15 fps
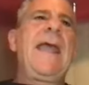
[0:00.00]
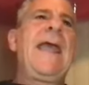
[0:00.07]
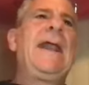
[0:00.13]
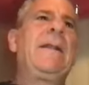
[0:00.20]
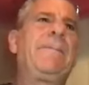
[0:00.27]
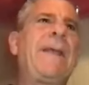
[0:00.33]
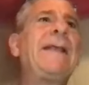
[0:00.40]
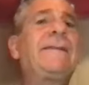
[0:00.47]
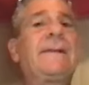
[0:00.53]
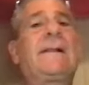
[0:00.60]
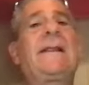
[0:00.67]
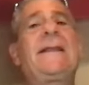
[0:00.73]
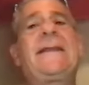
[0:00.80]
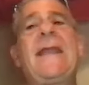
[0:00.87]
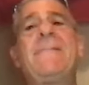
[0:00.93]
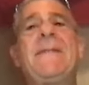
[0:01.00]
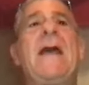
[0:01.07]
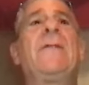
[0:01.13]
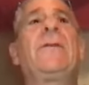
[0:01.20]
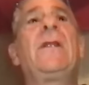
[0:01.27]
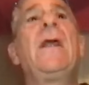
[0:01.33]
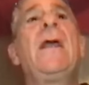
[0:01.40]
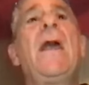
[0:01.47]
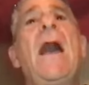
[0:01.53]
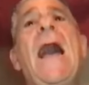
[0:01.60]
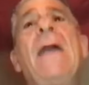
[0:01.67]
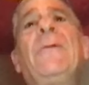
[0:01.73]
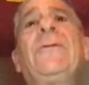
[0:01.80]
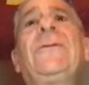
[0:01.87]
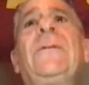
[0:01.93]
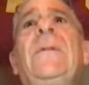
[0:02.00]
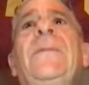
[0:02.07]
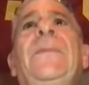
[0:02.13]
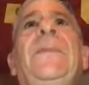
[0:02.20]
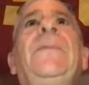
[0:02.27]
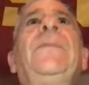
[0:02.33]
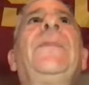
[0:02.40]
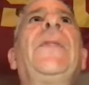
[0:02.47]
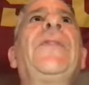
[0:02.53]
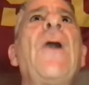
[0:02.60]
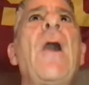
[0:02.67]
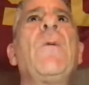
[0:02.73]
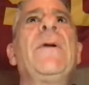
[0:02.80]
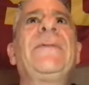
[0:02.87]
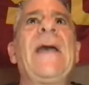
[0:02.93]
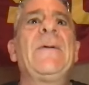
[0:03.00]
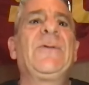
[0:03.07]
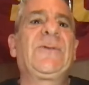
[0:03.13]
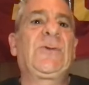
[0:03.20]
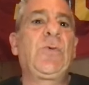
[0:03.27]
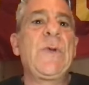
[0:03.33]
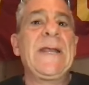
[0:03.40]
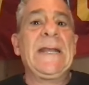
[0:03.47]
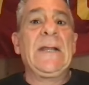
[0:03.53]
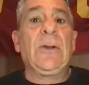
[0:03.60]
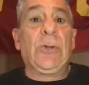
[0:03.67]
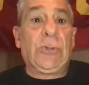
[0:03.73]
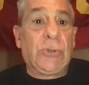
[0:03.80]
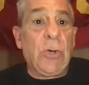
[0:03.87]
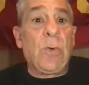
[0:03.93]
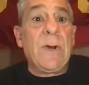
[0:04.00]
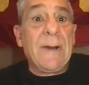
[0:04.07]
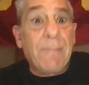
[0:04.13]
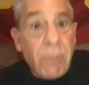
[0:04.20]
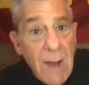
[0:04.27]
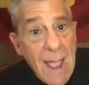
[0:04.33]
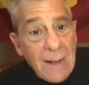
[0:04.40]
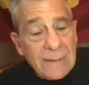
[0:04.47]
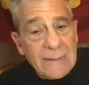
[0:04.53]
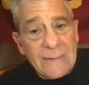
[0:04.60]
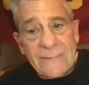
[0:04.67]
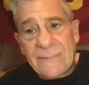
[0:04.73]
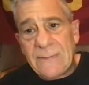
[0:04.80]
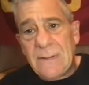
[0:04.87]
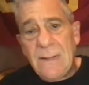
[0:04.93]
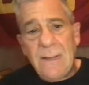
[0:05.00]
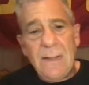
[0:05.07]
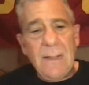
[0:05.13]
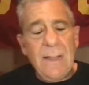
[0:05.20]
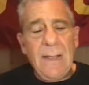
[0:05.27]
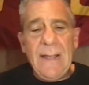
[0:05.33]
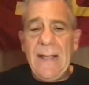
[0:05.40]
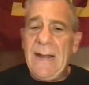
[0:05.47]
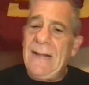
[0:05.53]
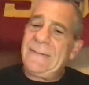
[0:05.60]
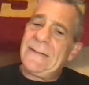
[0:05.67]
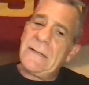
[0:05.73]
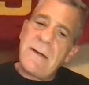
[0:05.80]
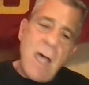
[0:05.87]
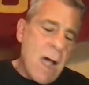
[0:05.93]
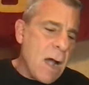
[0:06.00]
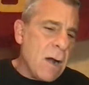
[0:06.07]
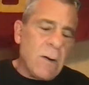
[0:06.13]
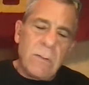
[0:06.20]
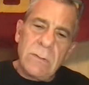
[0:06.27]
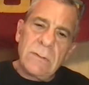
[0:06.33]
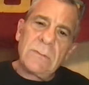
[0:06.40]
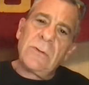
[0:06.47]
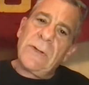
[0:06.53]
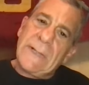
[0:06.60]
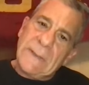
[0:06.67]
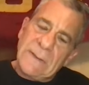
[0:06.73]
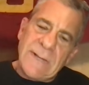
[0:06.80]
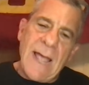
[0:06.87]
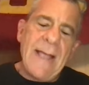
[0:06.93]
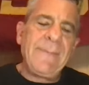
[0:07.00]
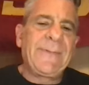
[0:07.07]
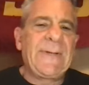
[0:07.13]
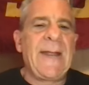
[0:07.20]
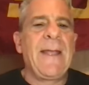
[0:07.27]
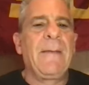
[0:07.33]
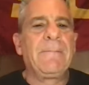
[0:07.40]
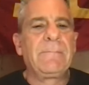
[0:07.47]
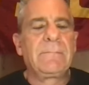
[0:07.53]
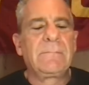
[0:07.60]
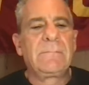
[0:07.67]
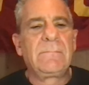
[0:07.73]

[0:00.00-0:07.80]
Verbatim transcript: And it basically came down I was the thought was I was tweeting during practice. And I said, no, look at the timestamp.